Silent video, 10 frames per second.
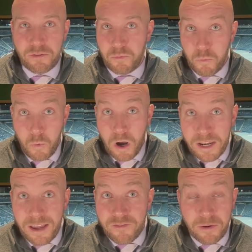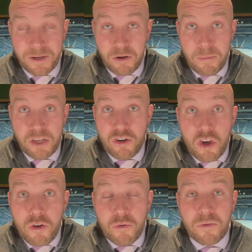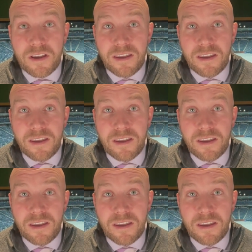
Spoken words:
or whatever. I mean, nobody knew.